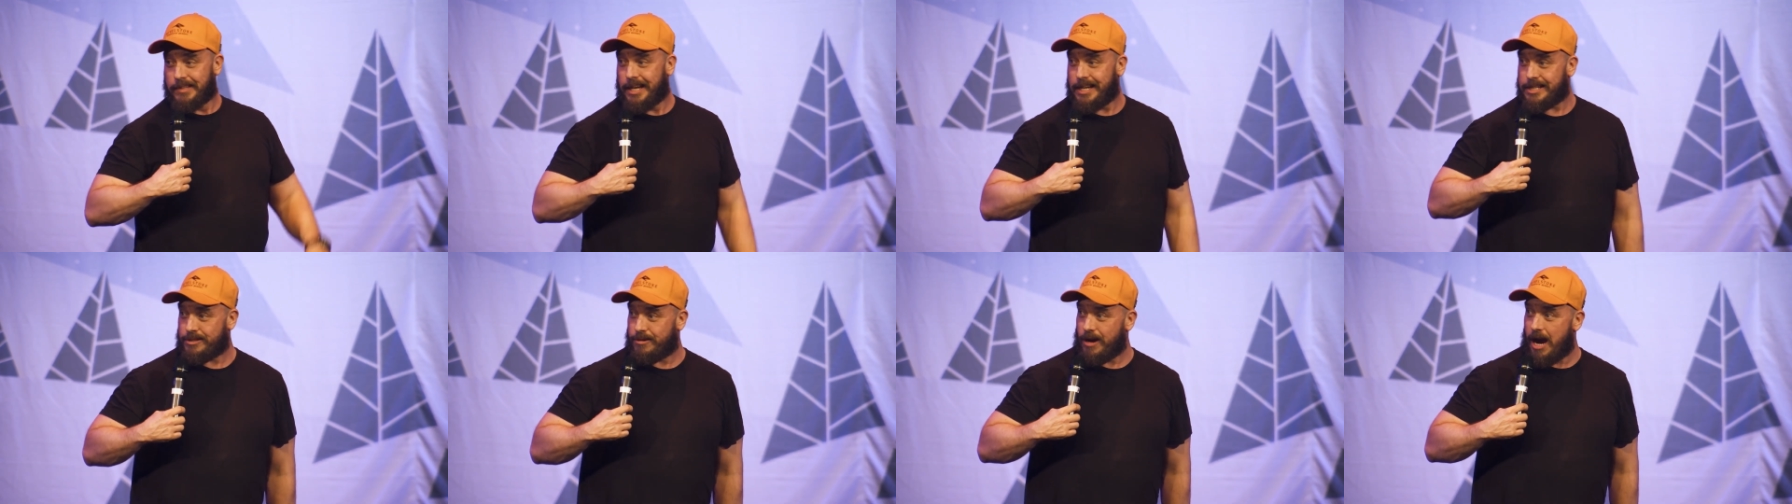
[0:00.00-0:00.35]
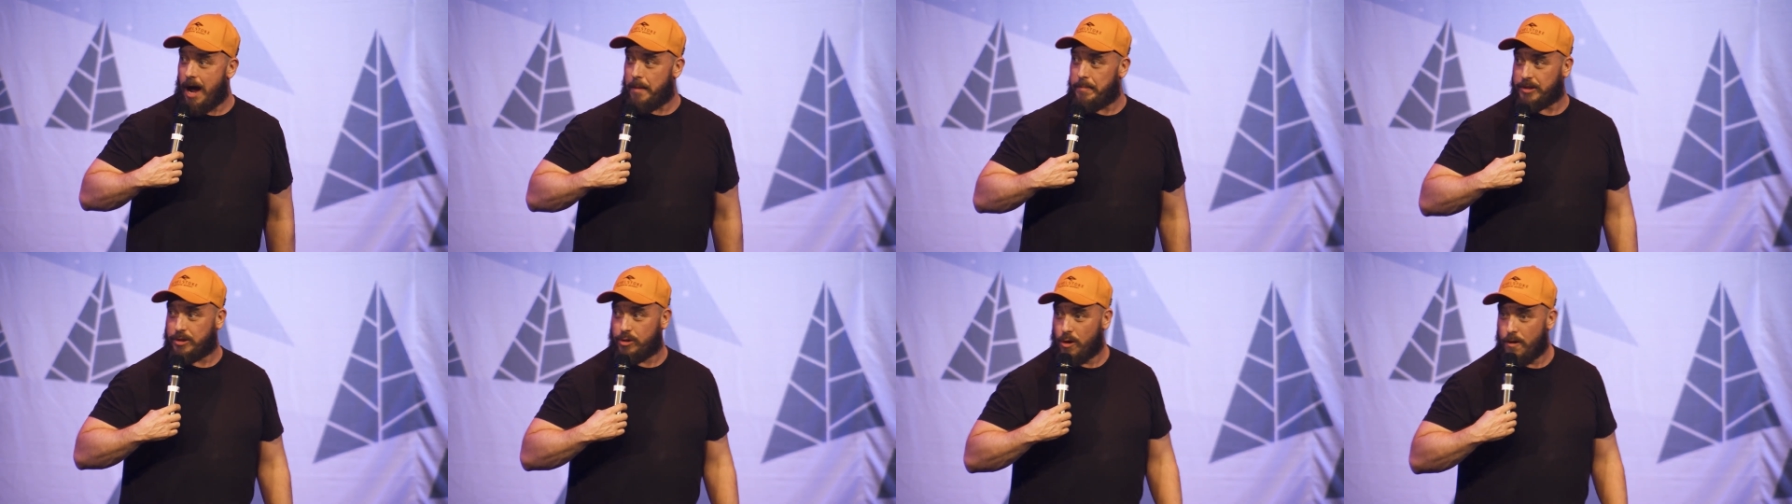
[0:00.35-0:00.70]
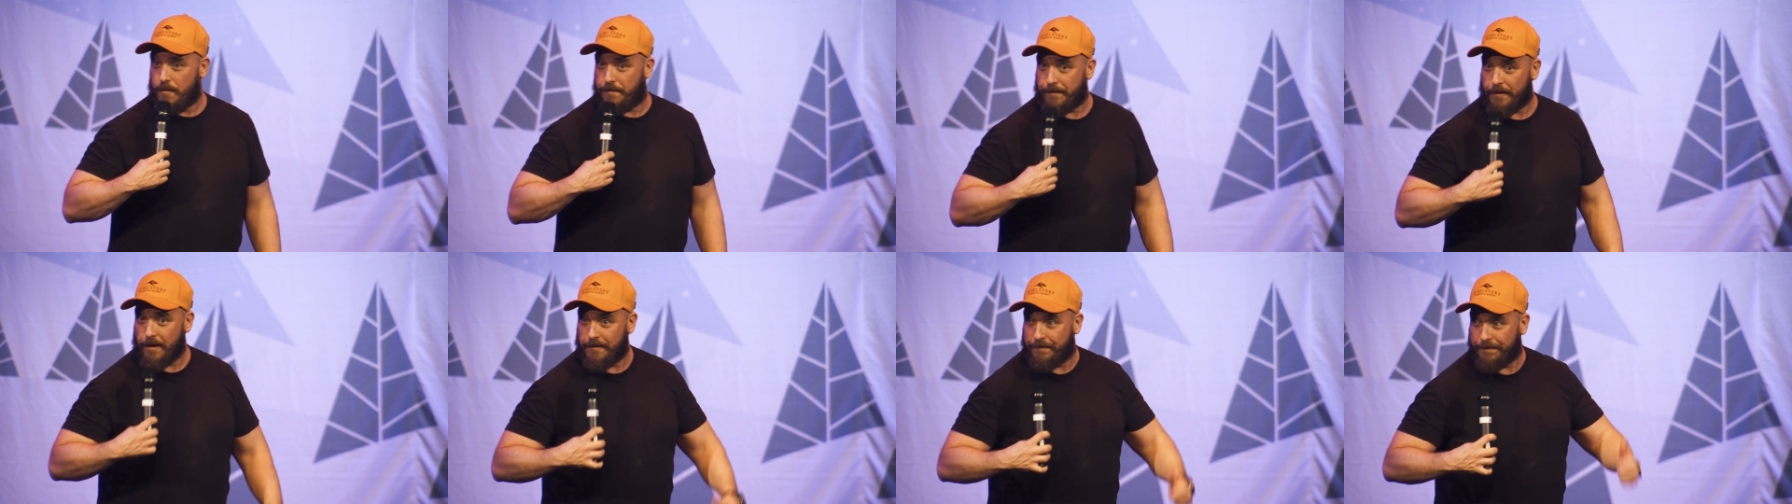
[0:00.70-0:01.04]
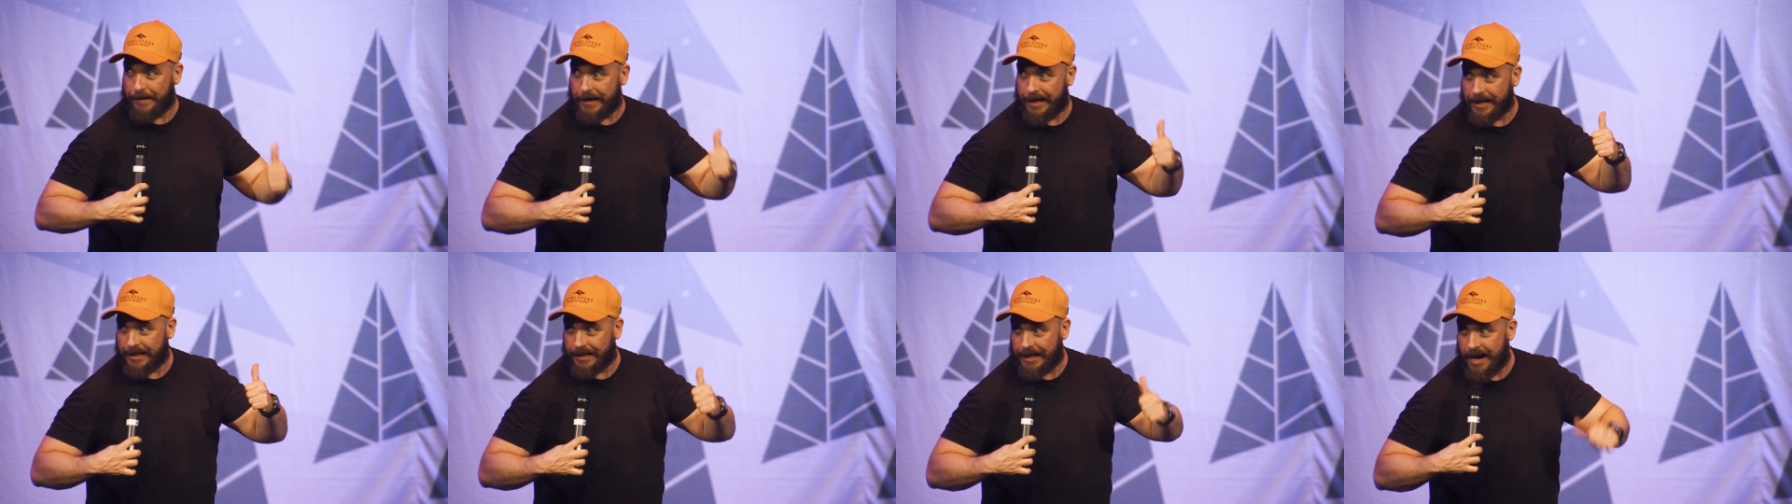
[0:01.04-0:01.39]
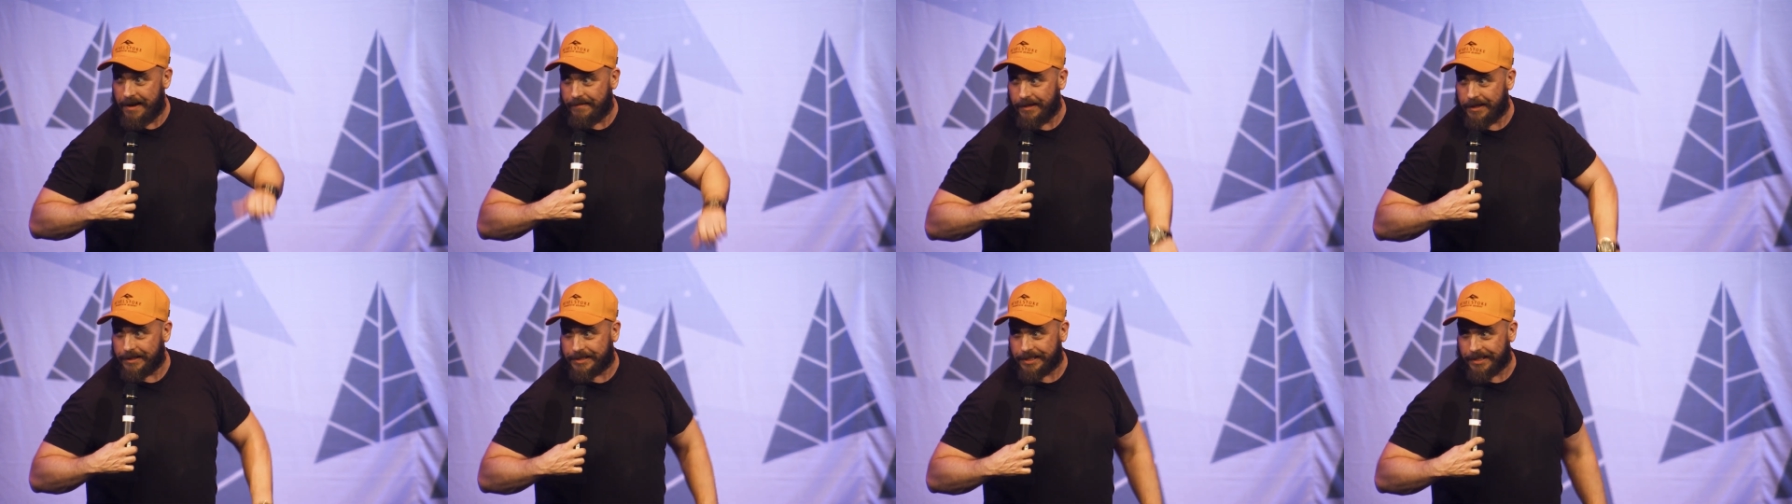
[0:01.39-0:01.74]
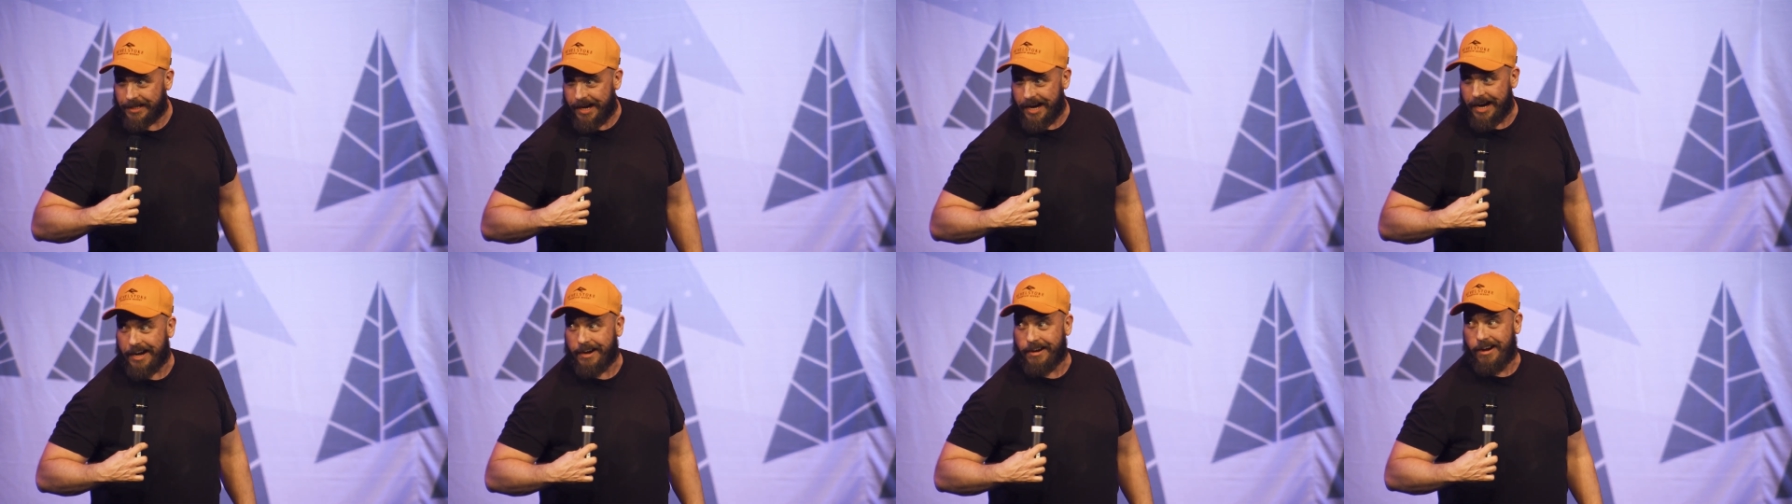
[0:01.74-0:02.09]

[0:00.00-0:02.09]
Let's grab a twofer and freaking give her tonight.